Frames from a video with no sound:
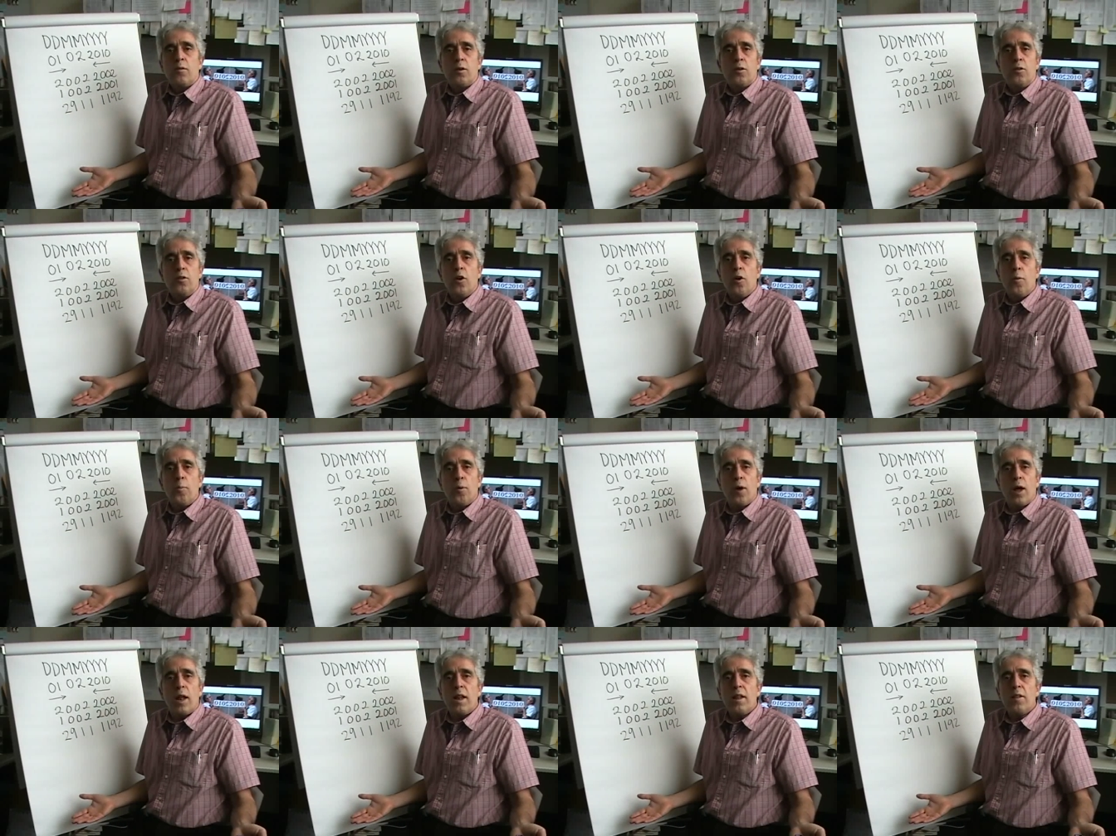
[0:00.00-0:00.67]
were no
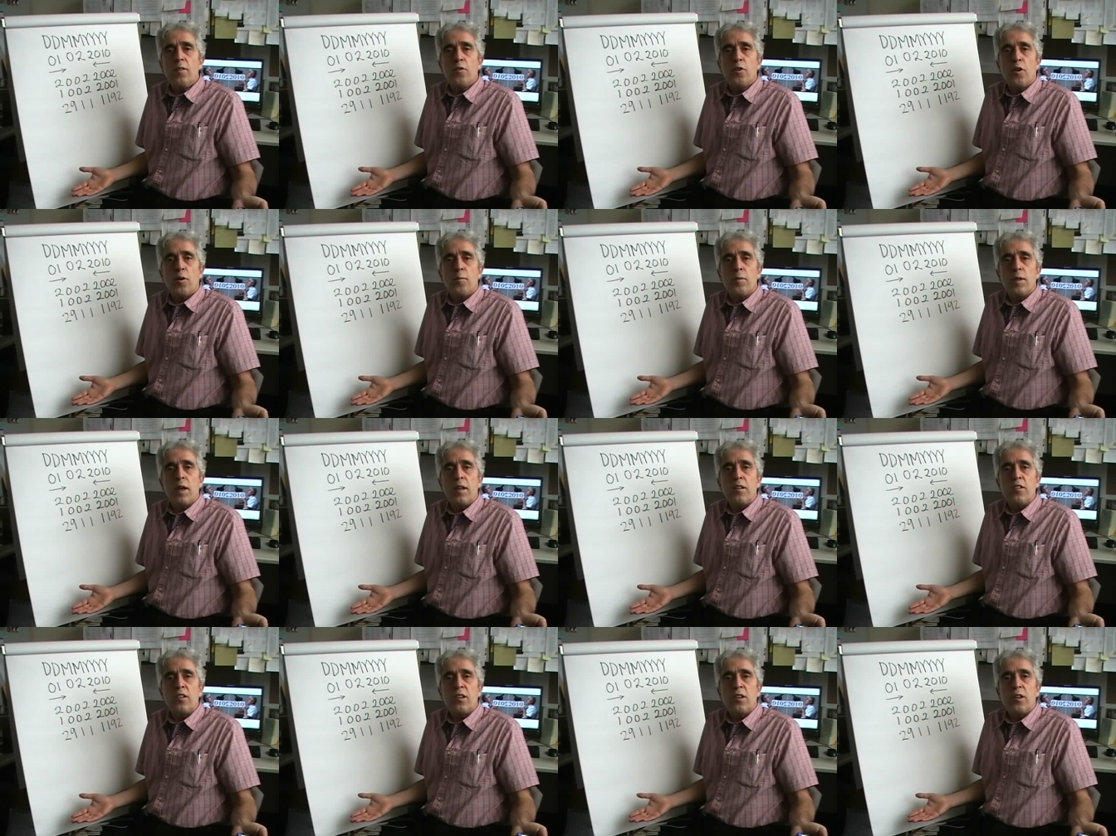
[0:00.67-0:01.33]
palindrome
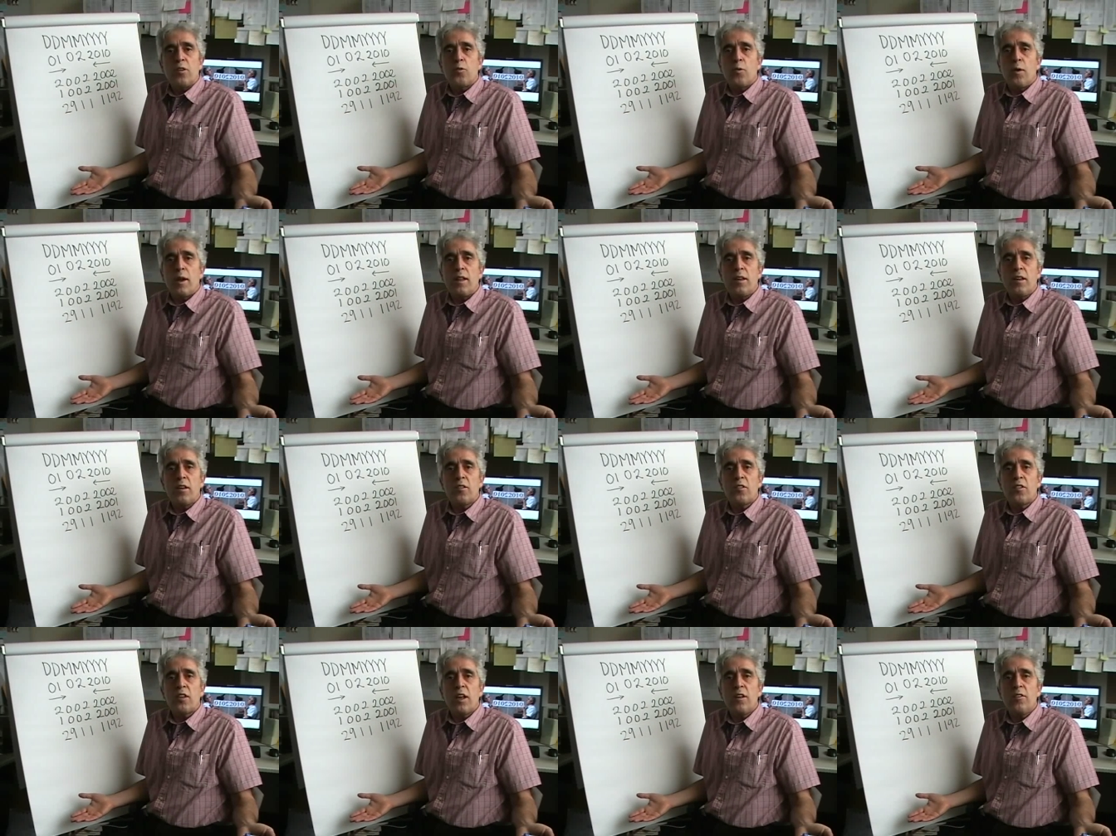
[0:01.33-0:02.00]
dates in the
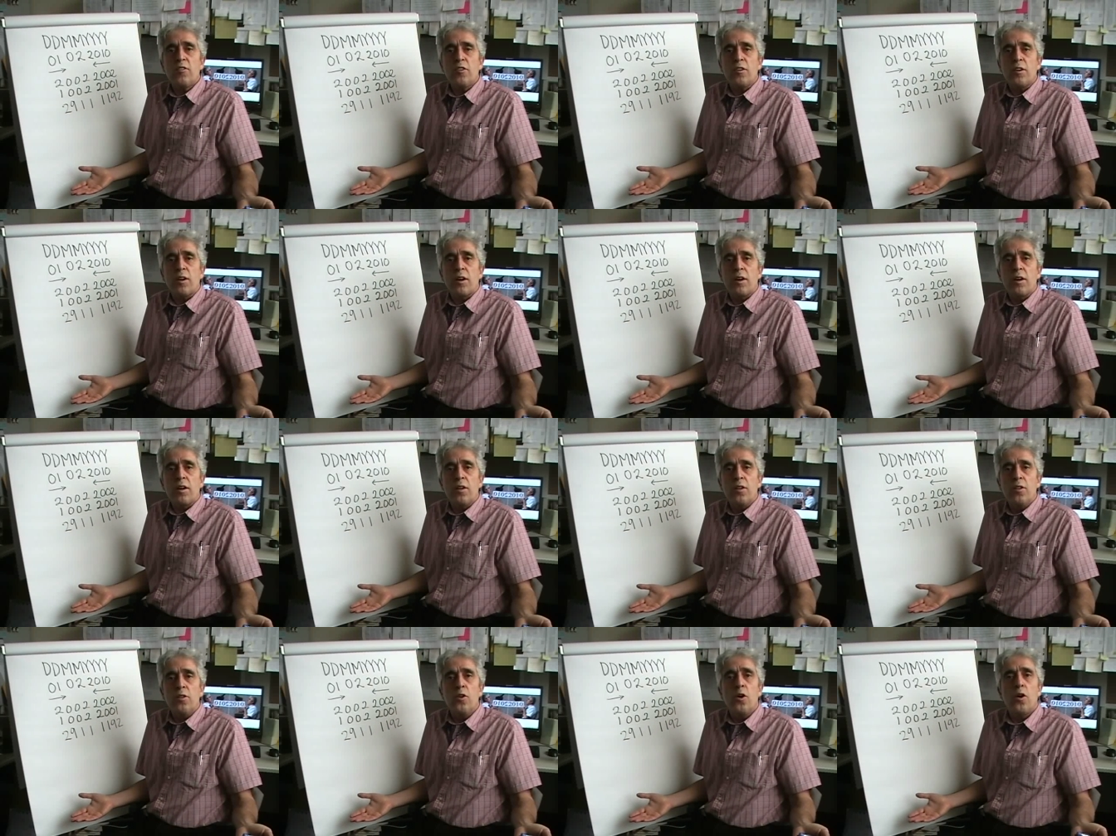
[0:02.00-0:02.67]
20th century,
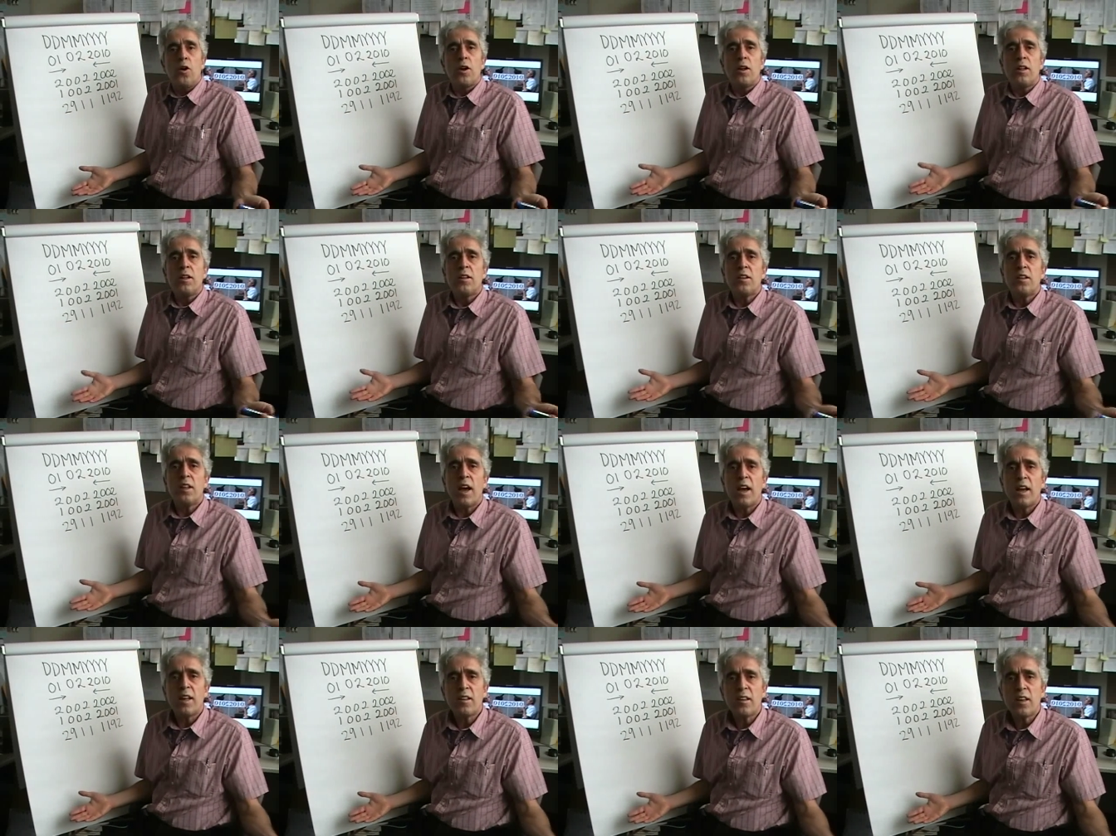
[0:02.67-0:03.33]
nor in the
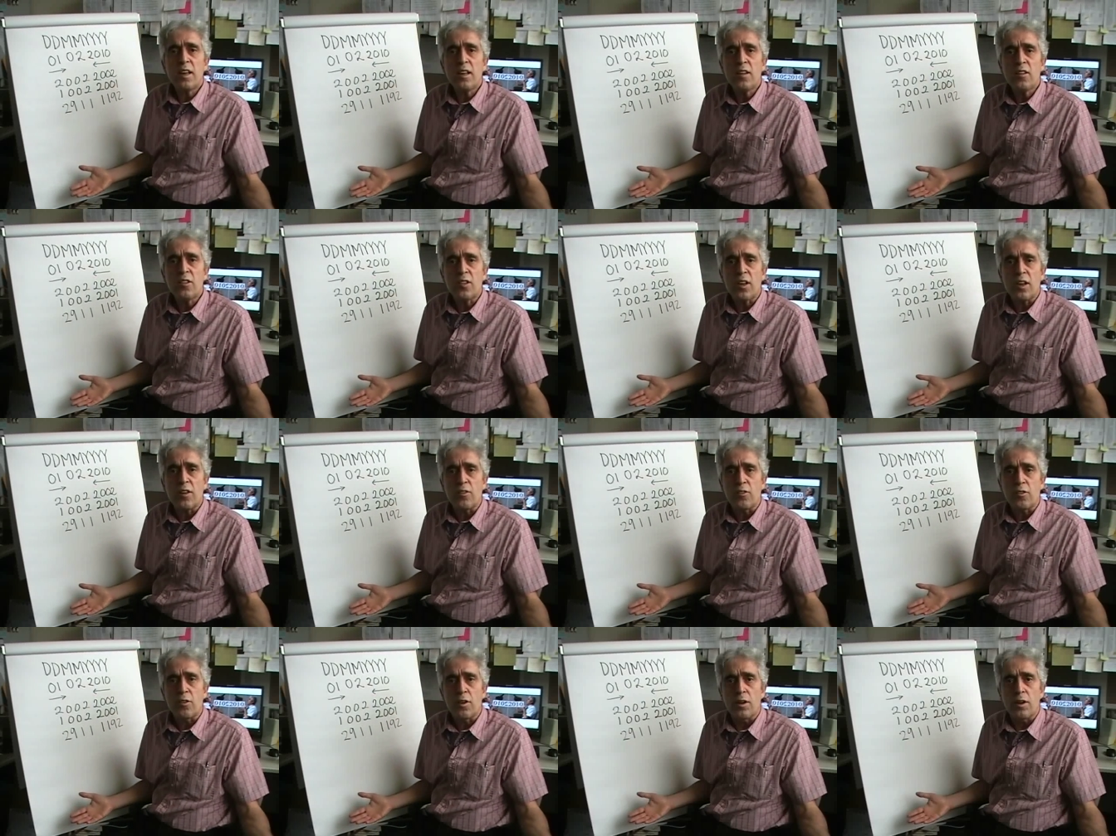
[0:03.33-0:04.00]
19th
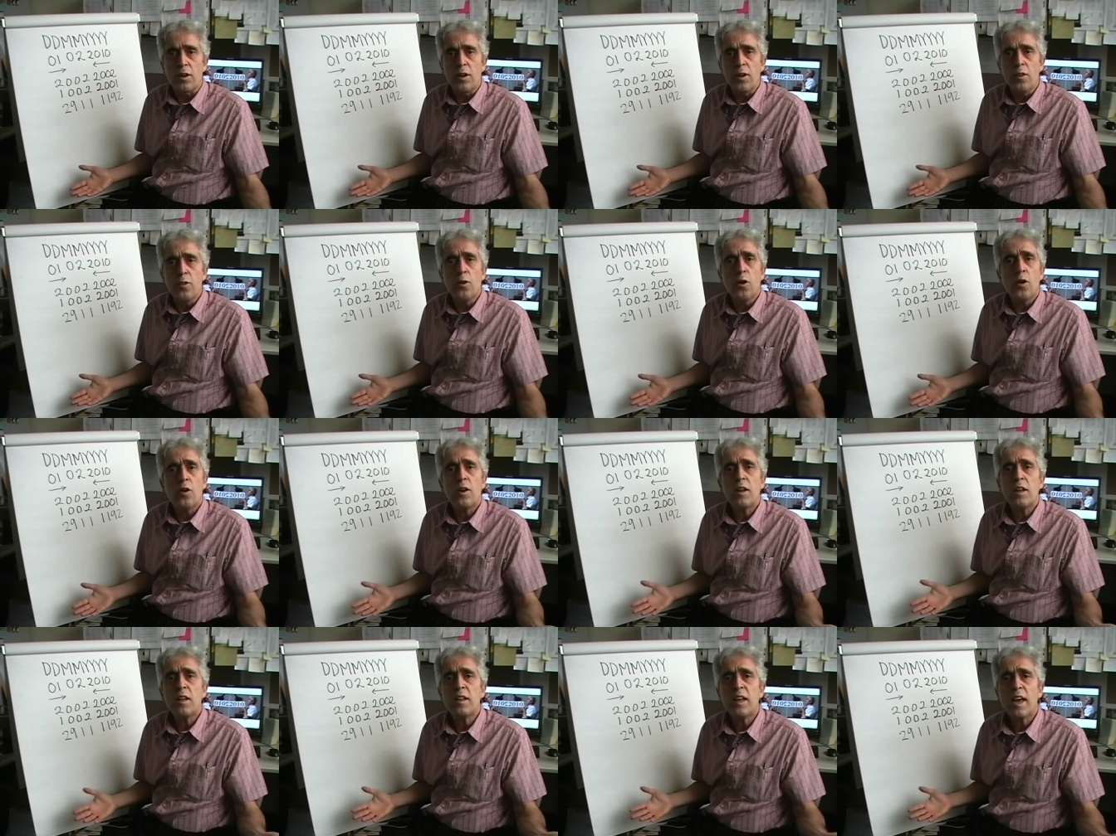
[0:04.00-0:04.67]
century,
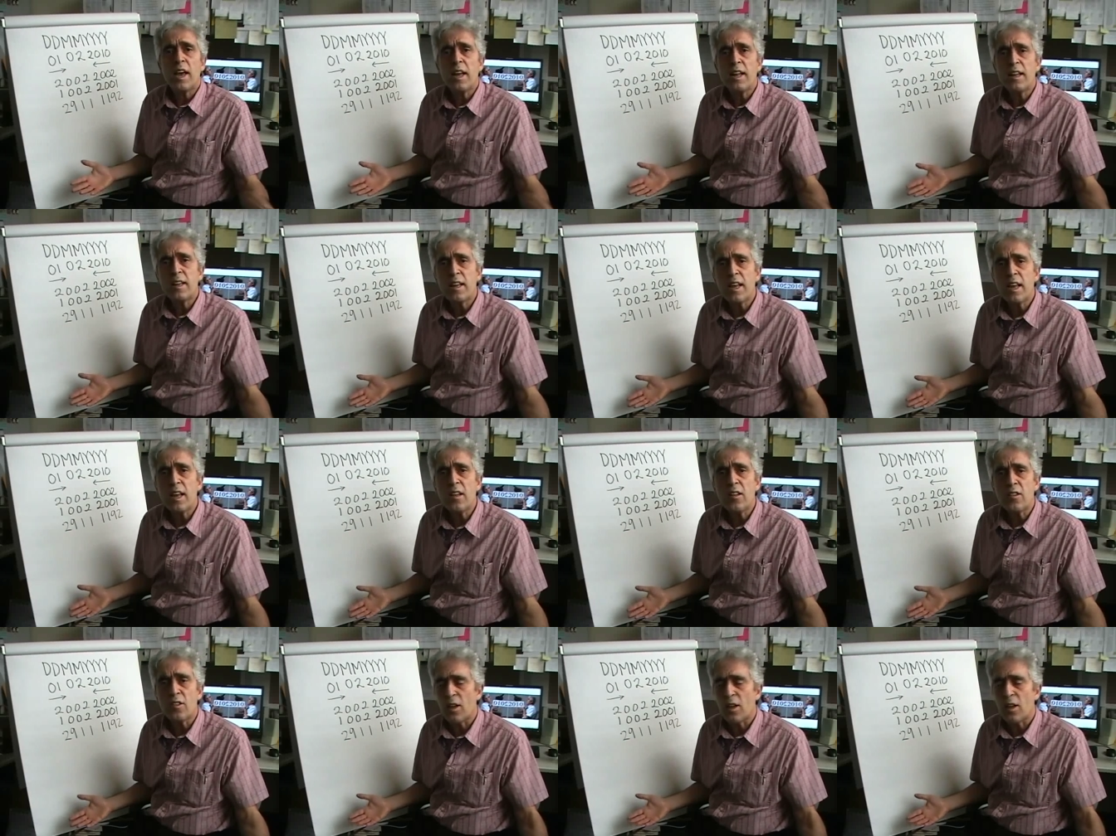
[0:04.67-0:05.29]
nor in the 18th